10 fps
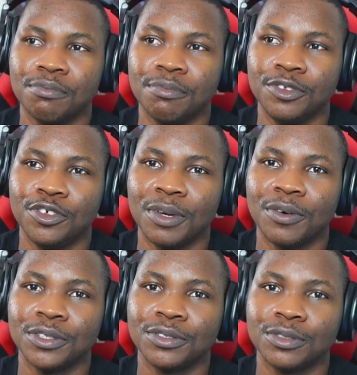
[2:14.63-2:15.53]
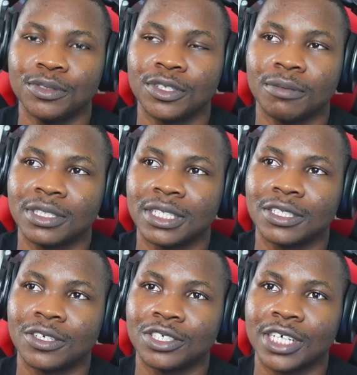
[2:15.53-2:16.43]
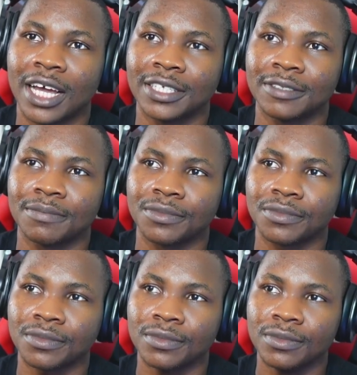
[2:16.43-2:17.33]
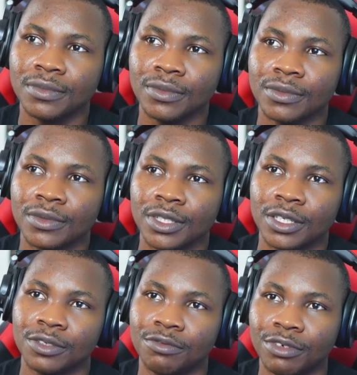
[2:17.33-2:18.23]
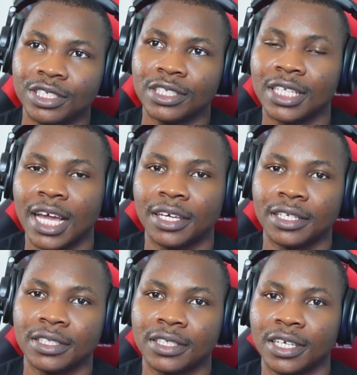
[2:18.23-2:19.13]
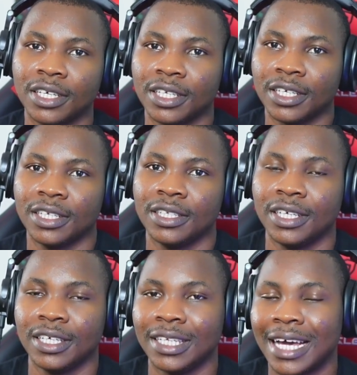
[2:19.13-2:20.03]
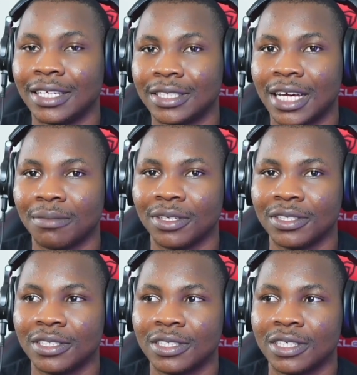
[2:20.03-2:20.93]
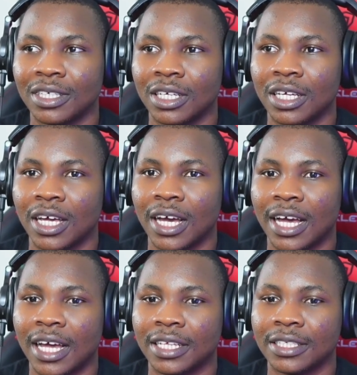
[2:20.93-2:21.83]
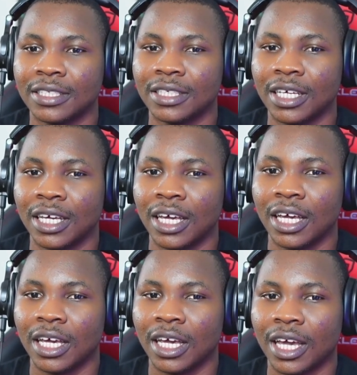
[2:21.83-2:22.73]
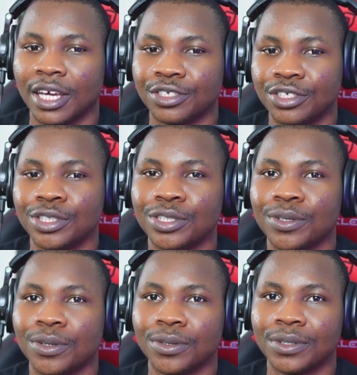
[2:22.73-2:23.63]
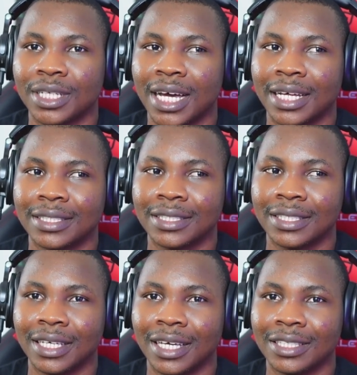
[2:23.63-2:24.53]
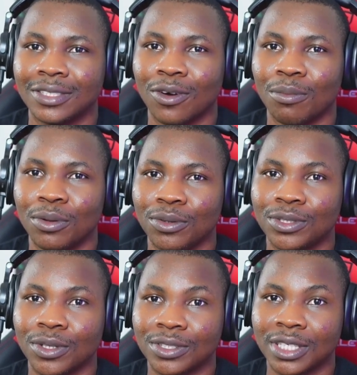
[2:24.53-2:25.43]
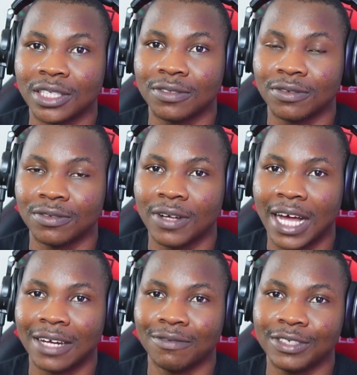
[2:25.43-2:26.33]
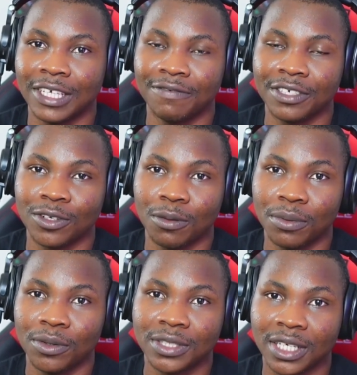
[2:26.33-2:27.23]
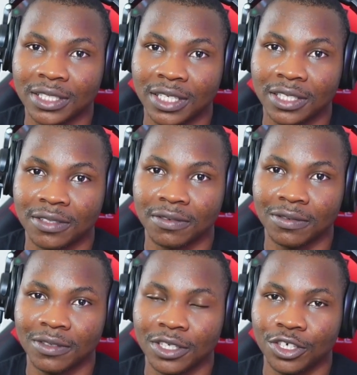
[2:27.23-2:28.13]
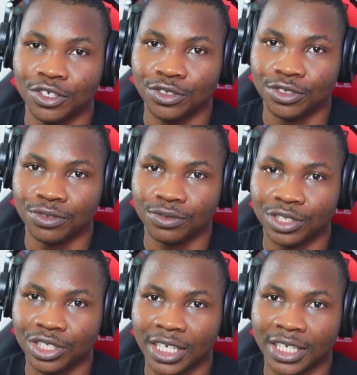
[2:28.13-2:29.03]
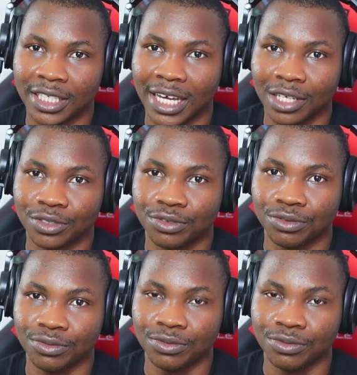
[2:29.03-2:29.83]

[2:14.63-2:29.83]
may want to do something such as register it in that database and ensure that it uploads successful. And if it uploads successful, you should check it as true.